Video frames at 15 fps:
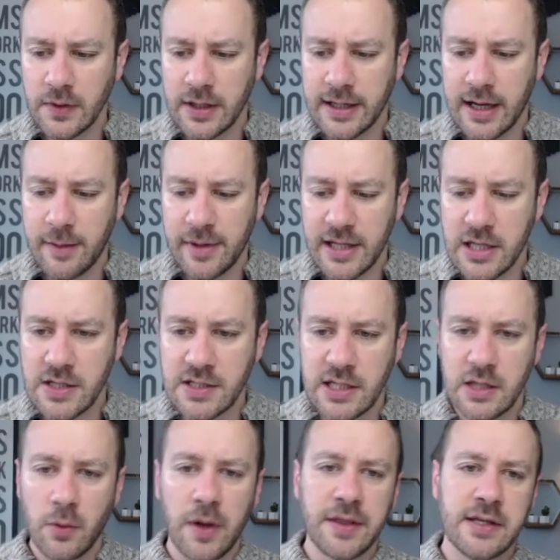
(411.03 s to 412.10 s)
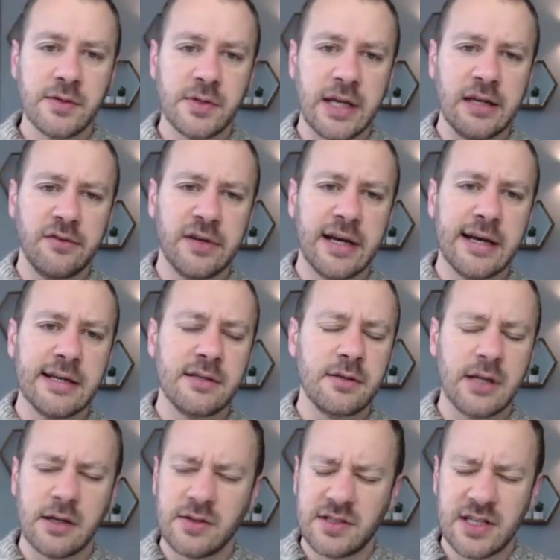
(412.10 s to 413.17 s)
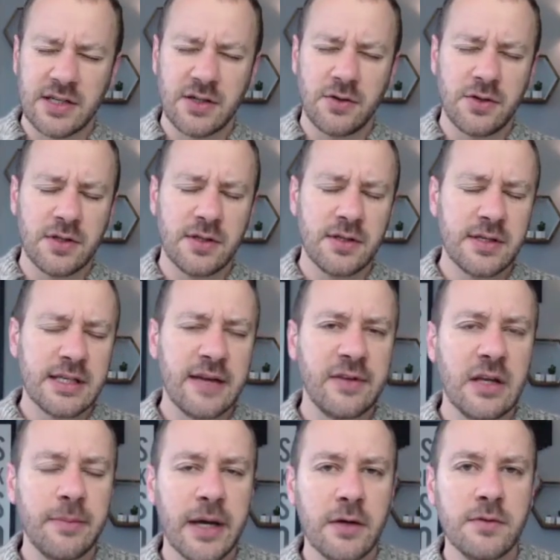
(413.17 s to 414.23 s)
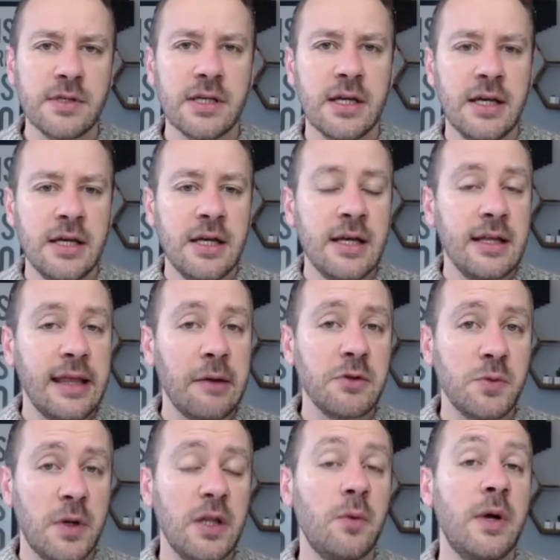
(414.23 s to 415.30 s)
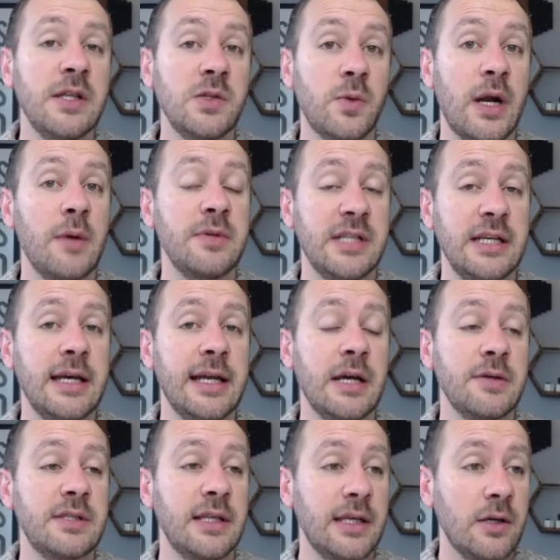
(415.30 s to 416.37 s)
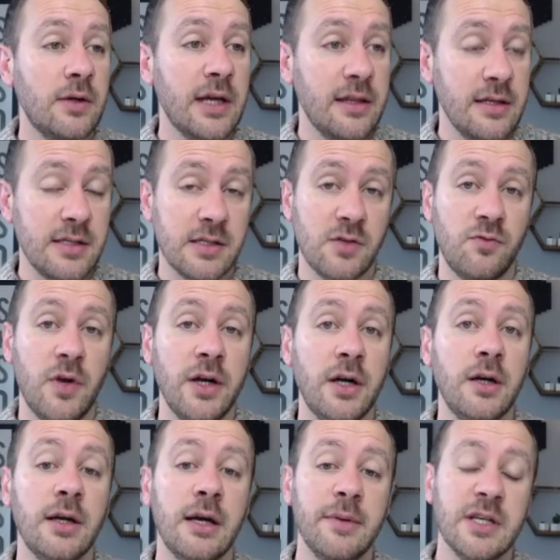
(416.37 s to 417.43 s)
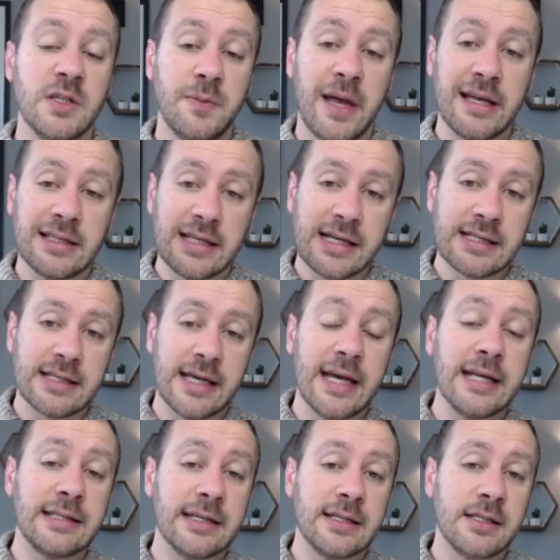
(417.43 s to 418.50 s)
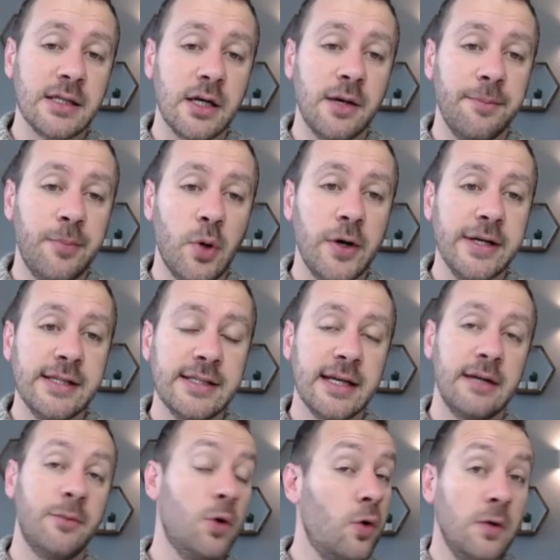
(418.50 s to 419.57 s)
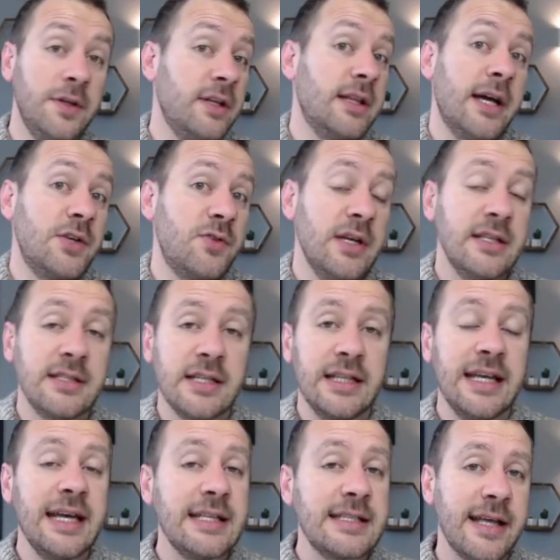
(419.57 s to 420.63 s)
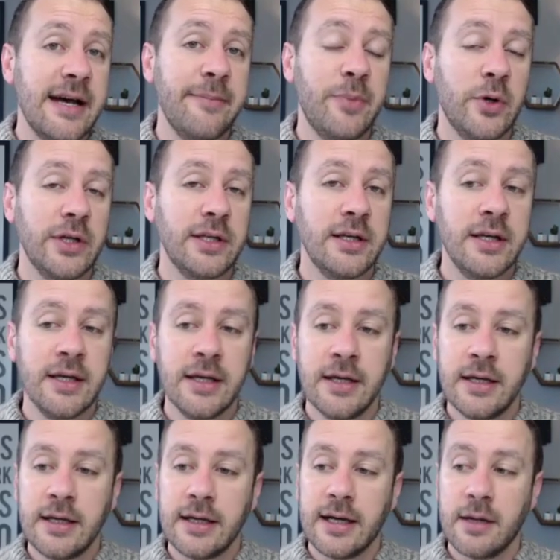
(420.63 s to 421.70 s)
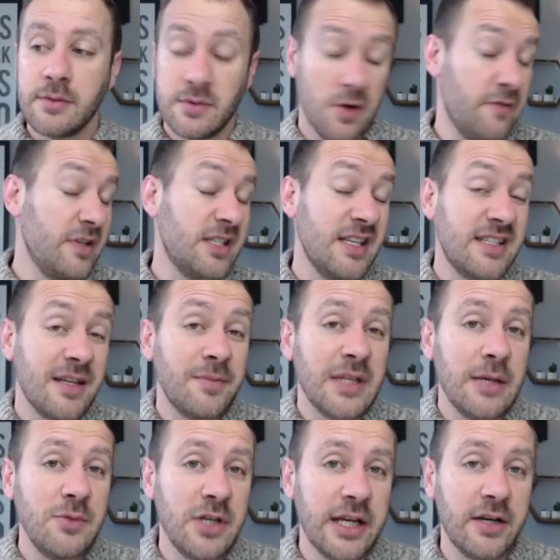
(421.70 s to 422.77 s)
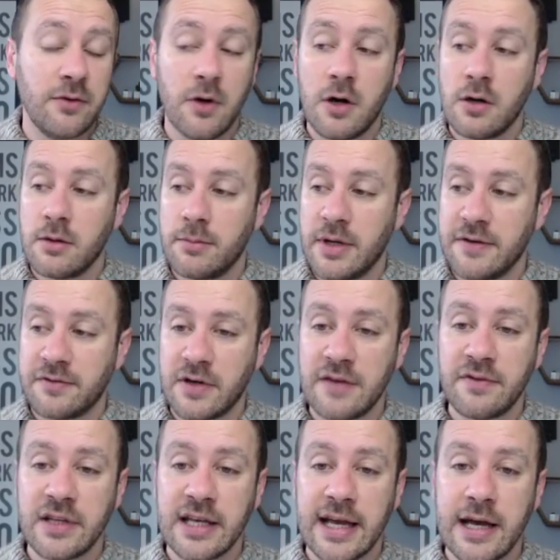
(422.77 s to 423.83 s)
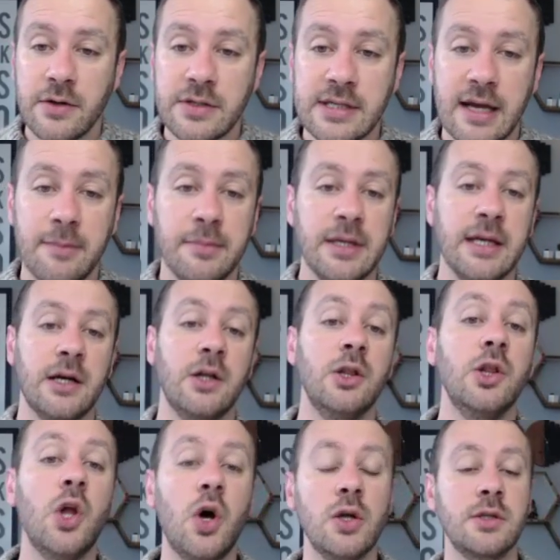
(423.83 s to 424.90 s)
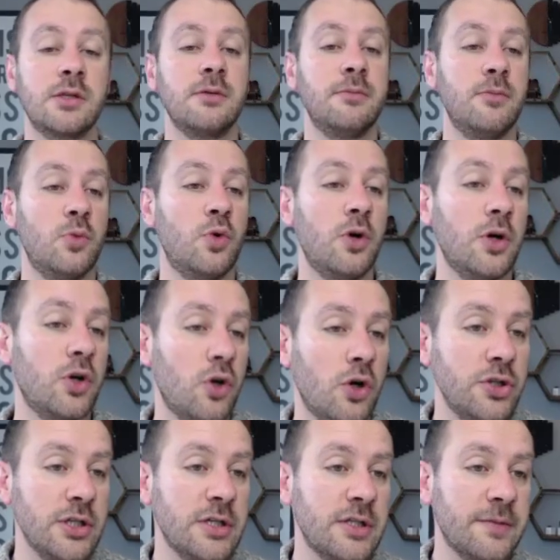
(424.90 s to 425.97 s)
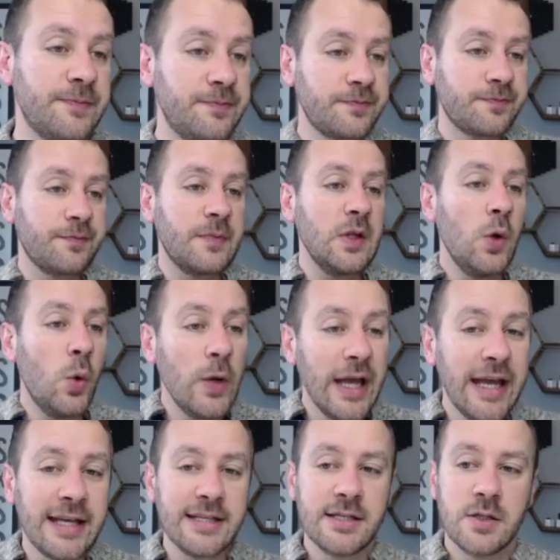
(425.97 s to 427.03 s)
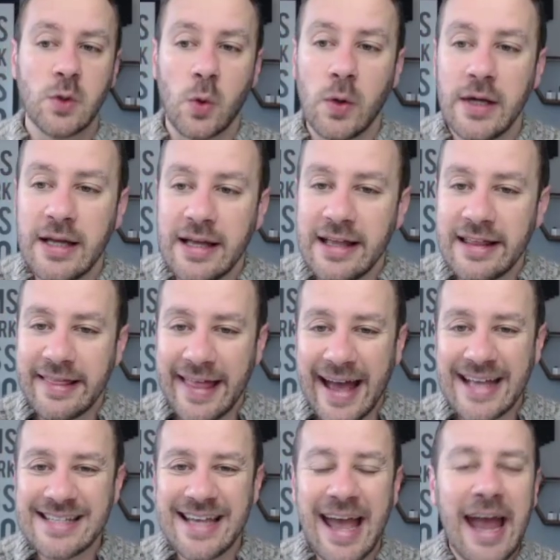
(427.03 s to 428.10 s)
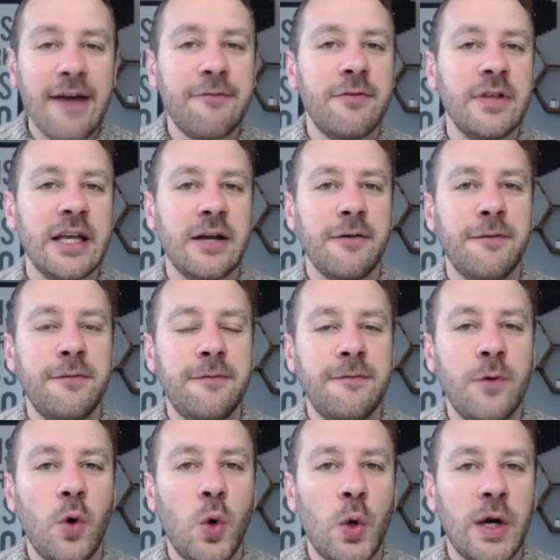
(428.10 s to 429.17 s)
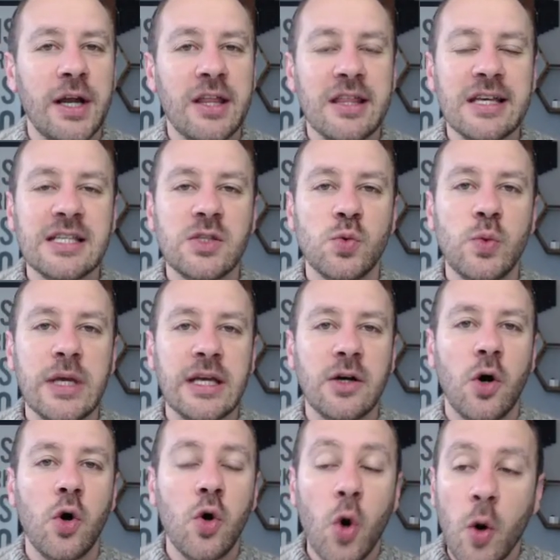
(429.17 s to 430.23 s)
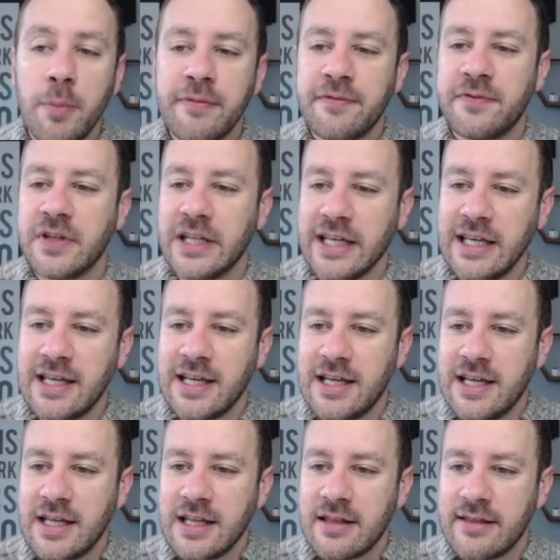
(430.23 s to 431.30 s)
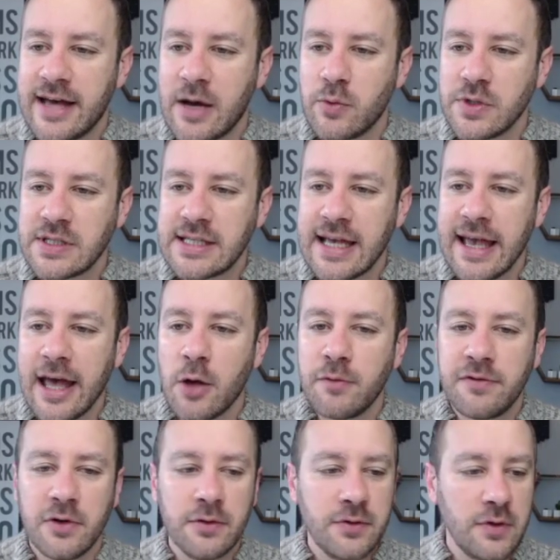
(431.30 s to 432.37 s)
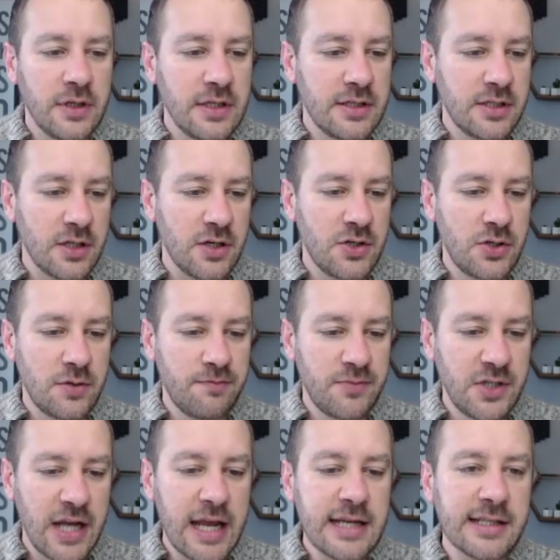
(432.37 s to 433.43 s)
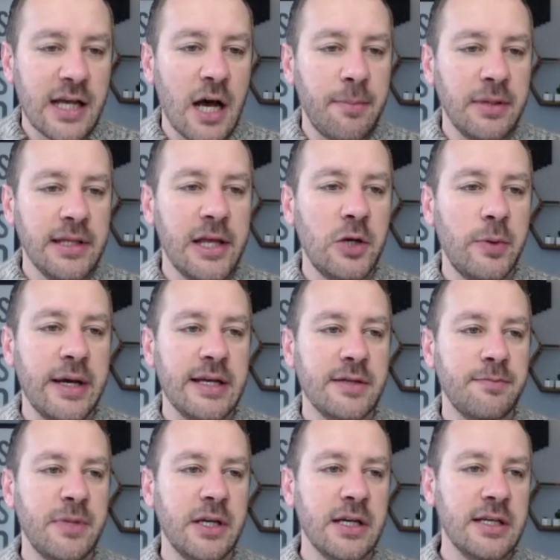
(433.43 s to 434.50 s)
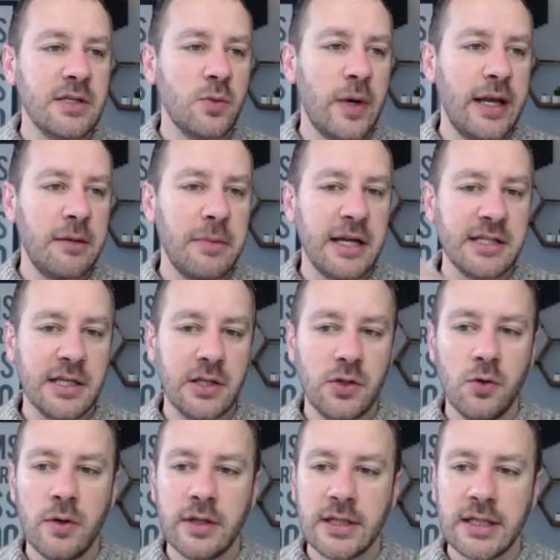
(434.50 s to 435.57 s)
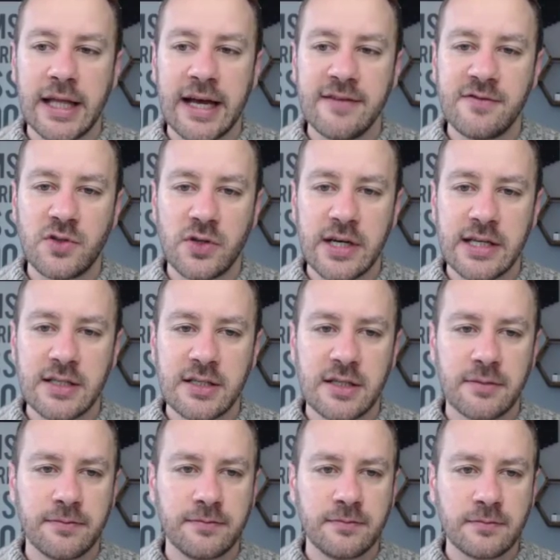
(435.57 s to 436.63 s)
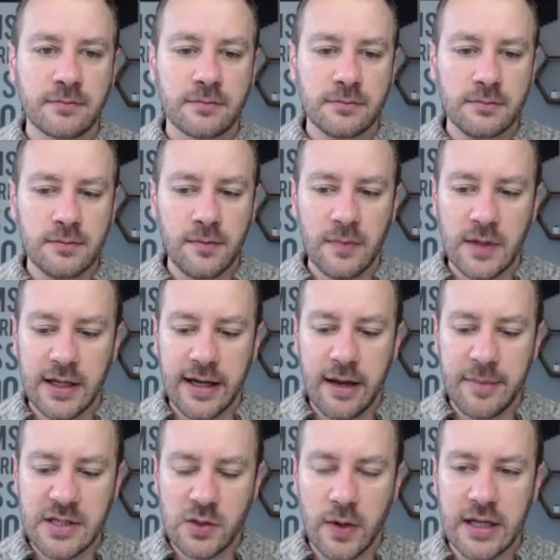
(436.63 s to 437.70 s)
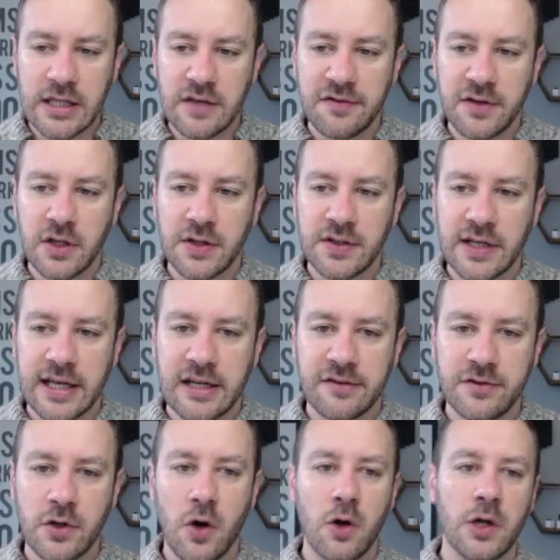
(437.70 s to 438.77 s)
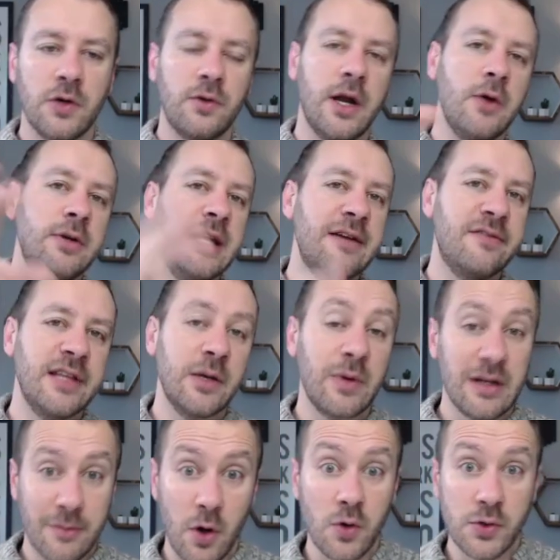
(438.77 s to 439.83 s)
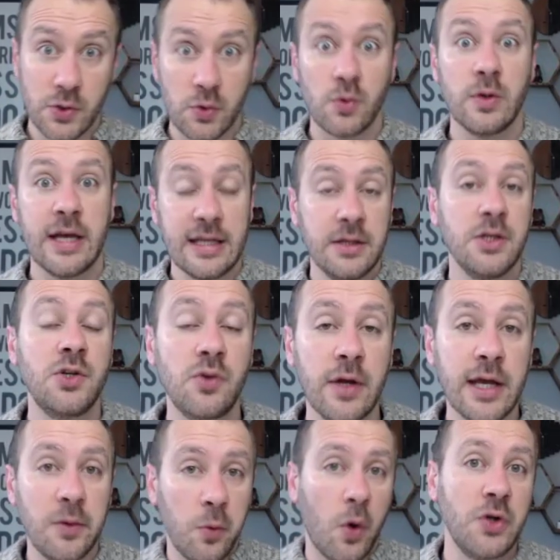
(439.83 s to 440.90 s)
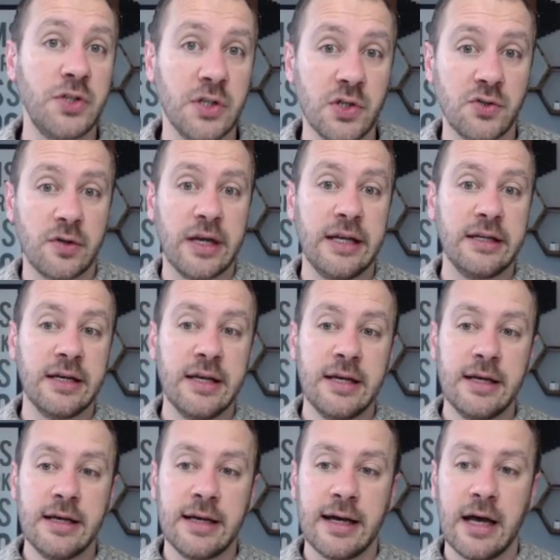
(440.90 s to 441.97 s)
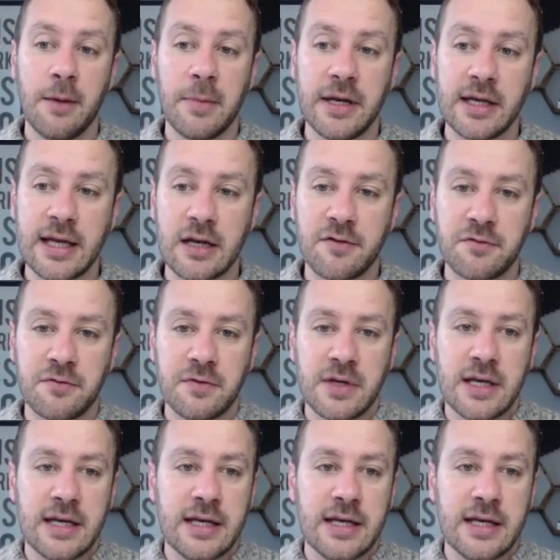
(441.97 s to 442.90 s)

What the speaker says: And then you've seen the one that's kind of £670. That was one of the ones where I was in it and I was thinking, okay, this is a runner. I'm expecting it to hit a certain point and I'm holding that trade until it that point. Obviously, sometimes you get it wrong, but for everything else, I'm being a lot more cautious. Okay, so that is everything for this week. Hopefully that was helpful. Sort of change it up a little bit because when I'm actually doing the live trades, it's quite difficult to kind of talk around everything when I'm also in the trade, watching the trade, and it kind of